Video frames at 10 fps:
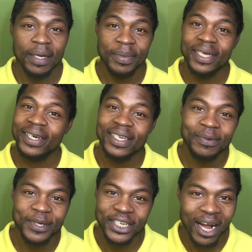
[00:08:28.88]
And to be
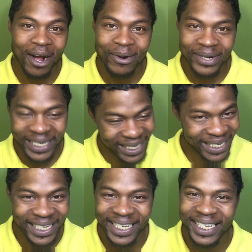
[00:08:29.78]
honest with y'all,
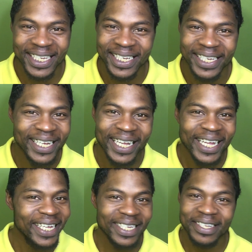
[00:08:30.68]

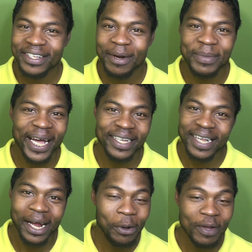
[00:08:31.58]
it's some
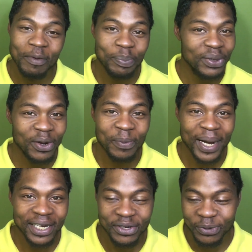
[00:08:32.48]
nights I don't even put
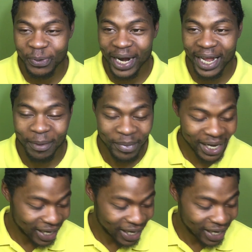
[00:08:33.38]
on my do-rag,